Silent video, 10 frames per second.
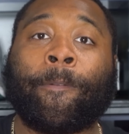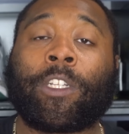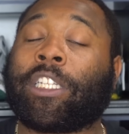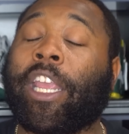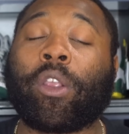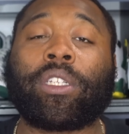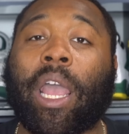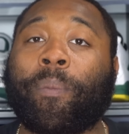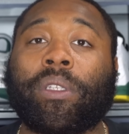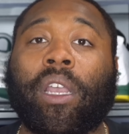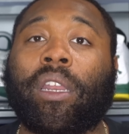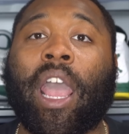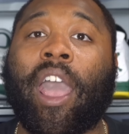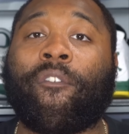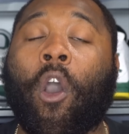Sneakers App is going to
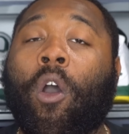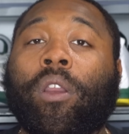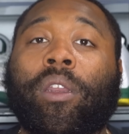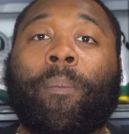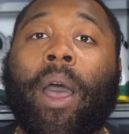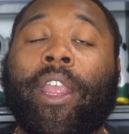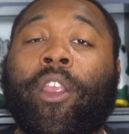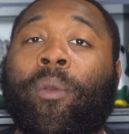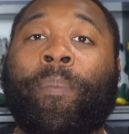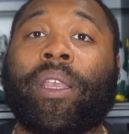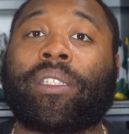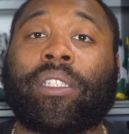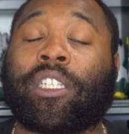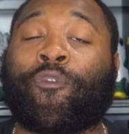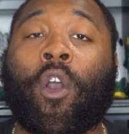have all of the My Year
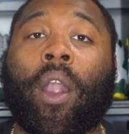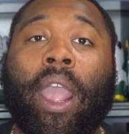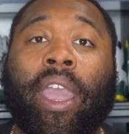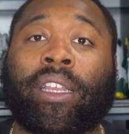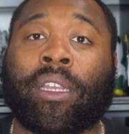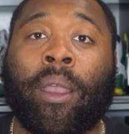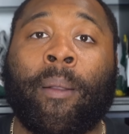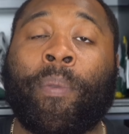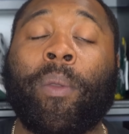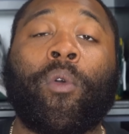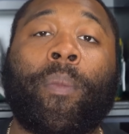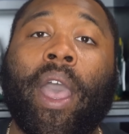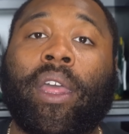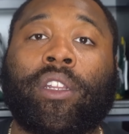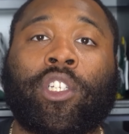business as far as people
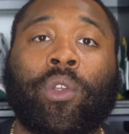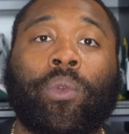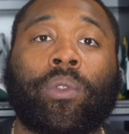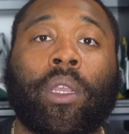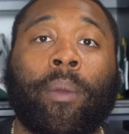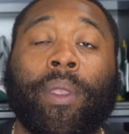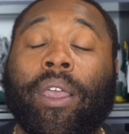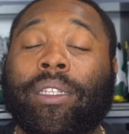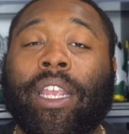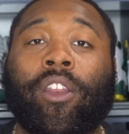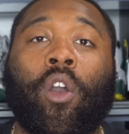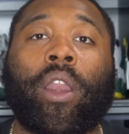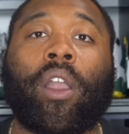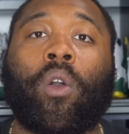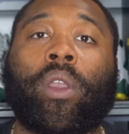buying the shoes, because they know
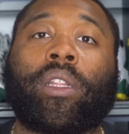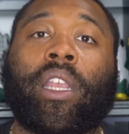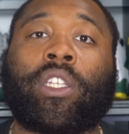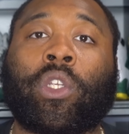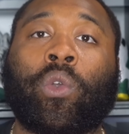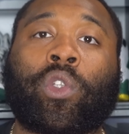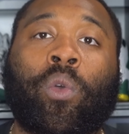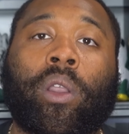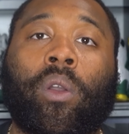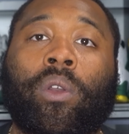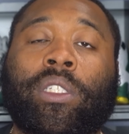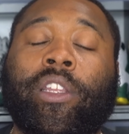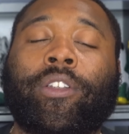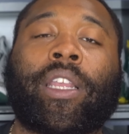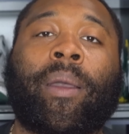they're going to get their shoes quicker on
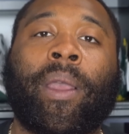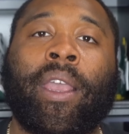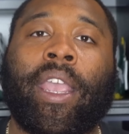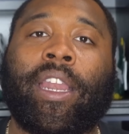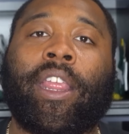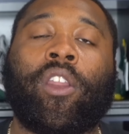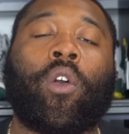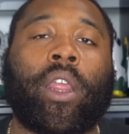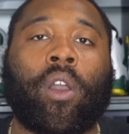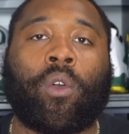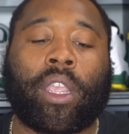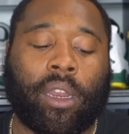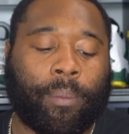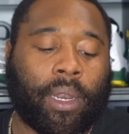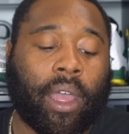Sneakers App, and they know they're going to get
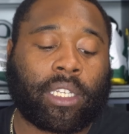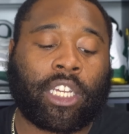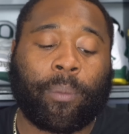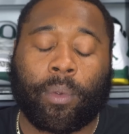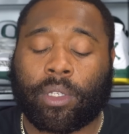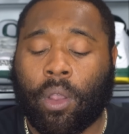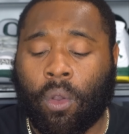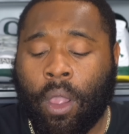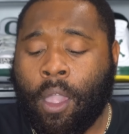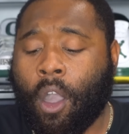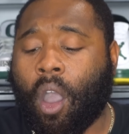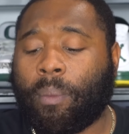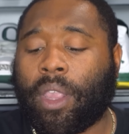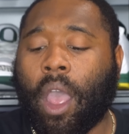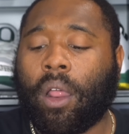them a lot cheaper. So,
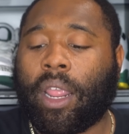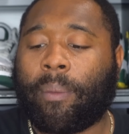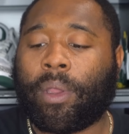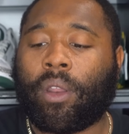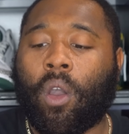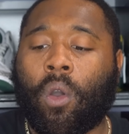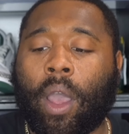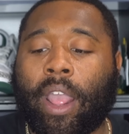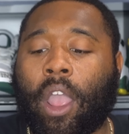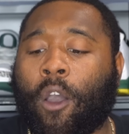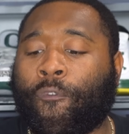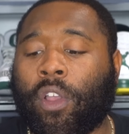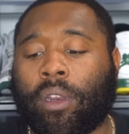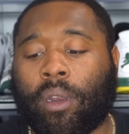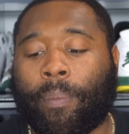y'all let me know how y'all
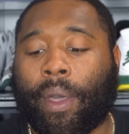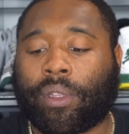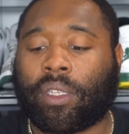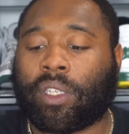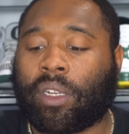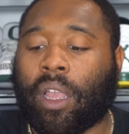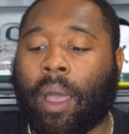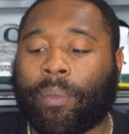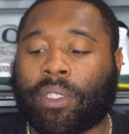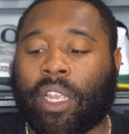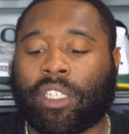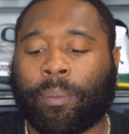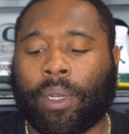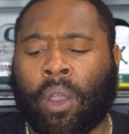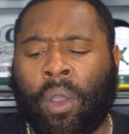feeling about this in the comment
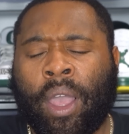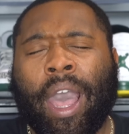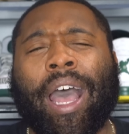section below.